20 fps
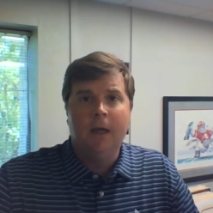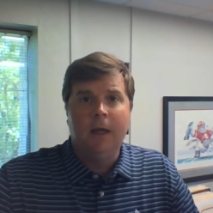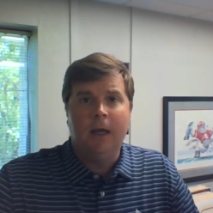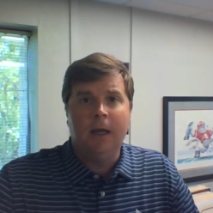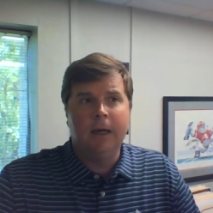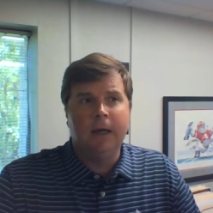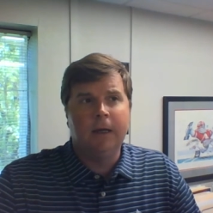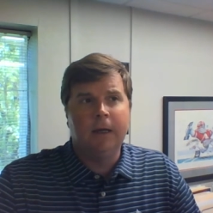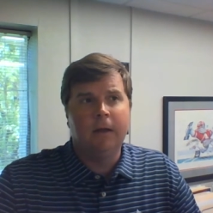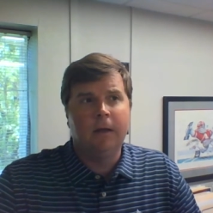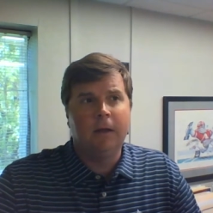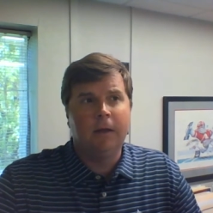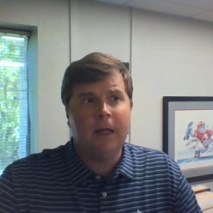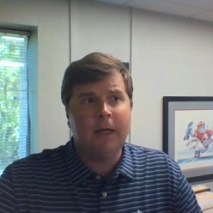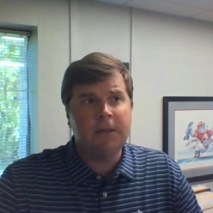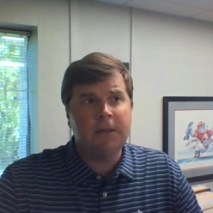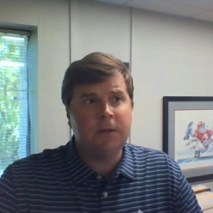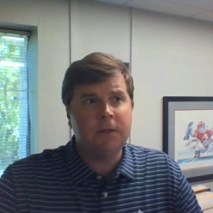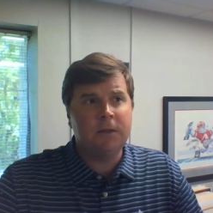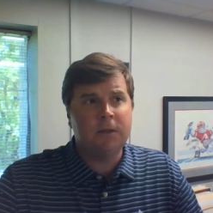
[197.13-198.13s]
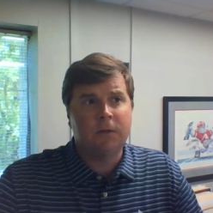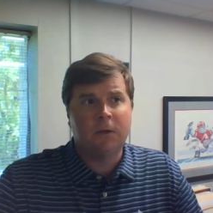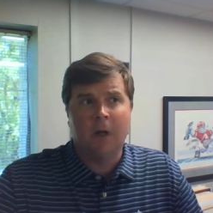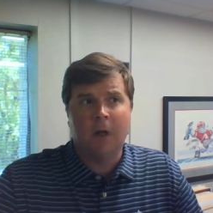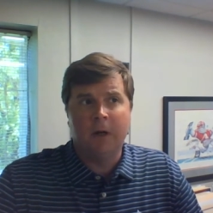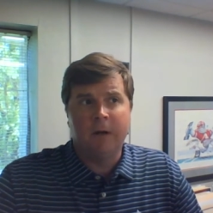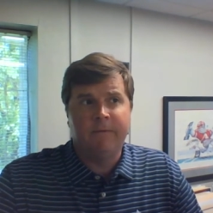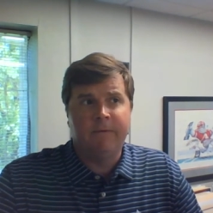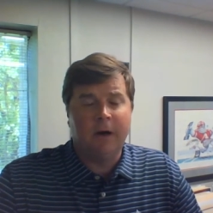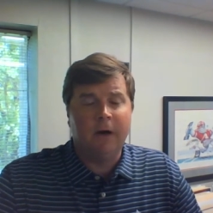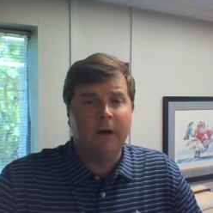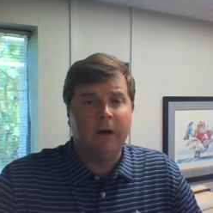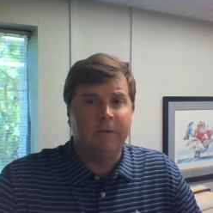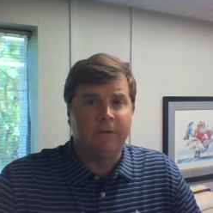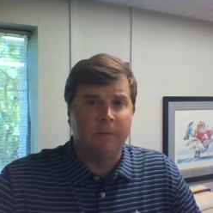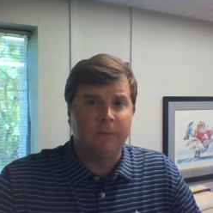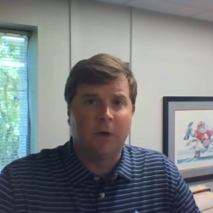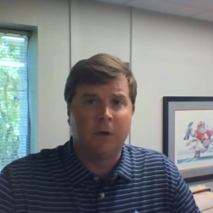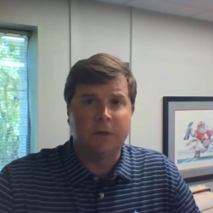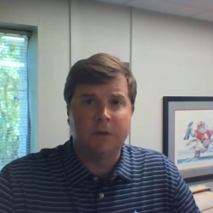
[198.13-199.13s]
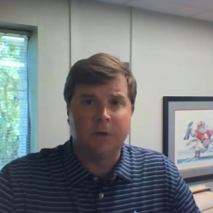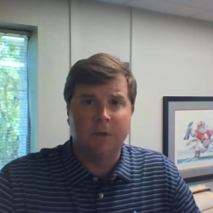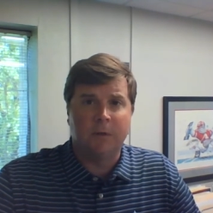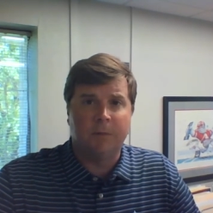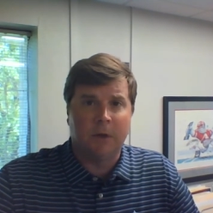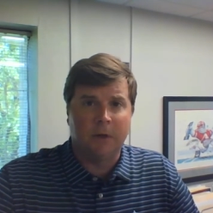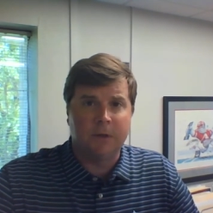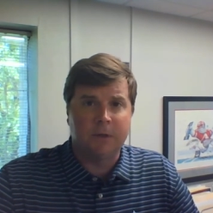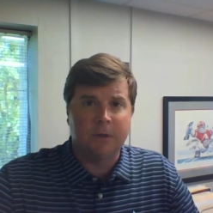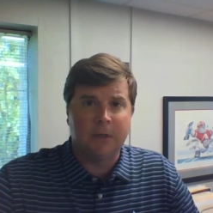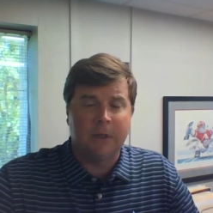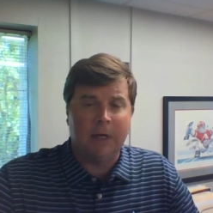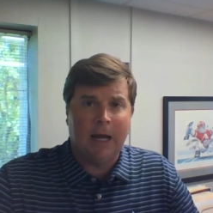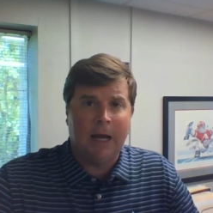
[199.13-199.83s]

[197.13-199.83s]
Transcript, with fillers: And that's just going to vary from person to person.